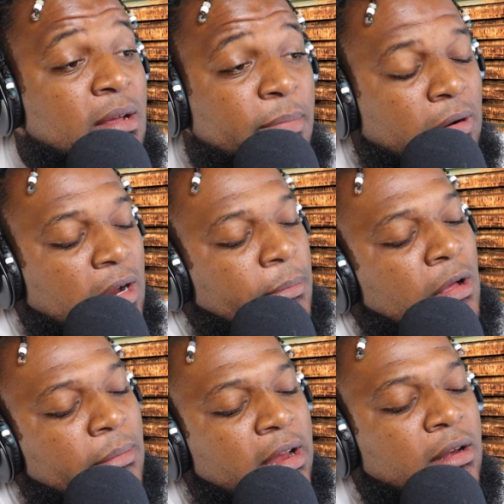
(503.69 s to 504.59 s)
Bro, come
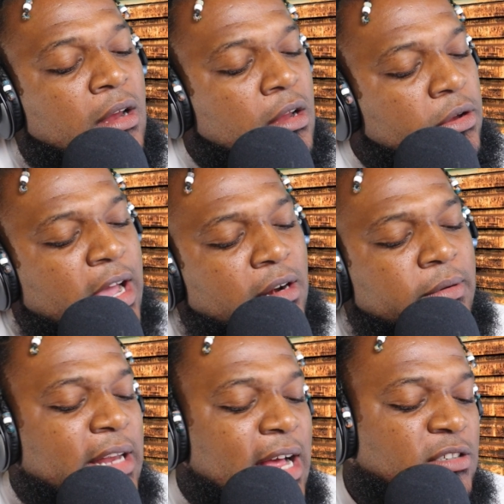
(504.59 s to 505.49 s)
on, man. You gotta
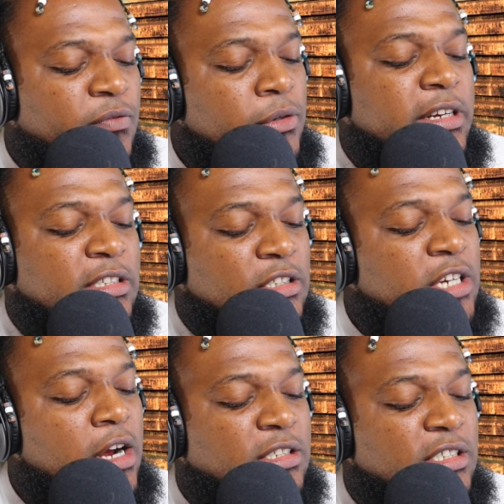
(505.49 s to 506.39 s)
realize if you dissed in
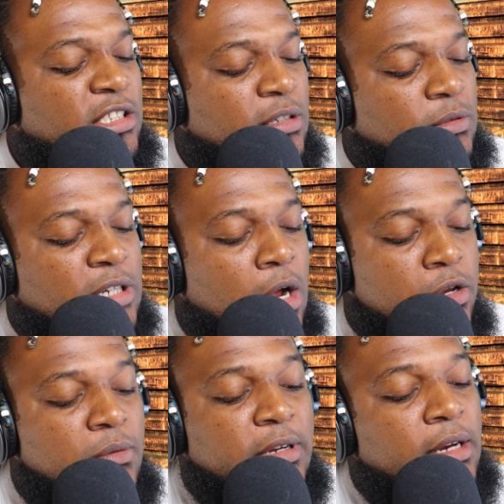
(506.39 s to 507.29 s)
church and this shit was
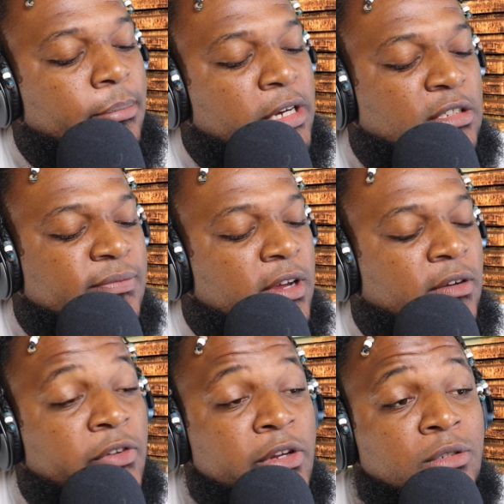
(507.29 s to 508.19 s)
cold, you would get a bunch of
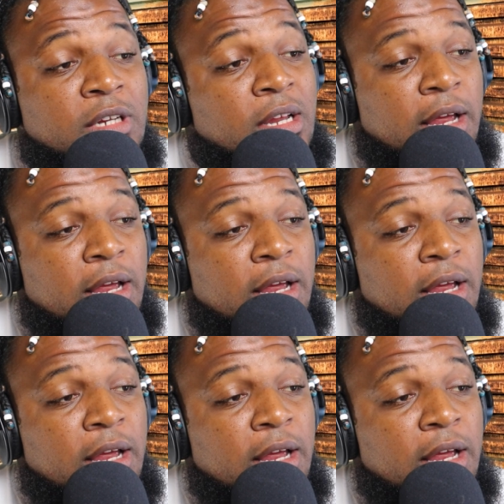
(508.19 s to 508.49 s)
fucking views.